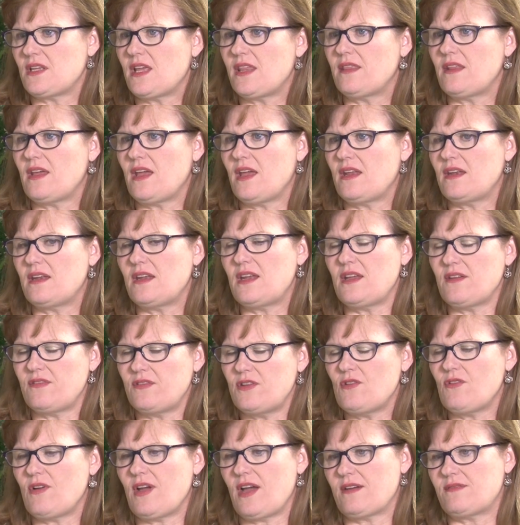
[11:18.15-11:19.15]
And then
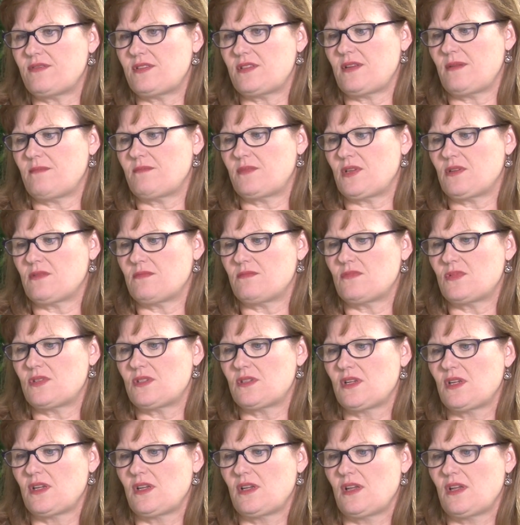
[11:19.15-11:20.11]
if you have symptoms,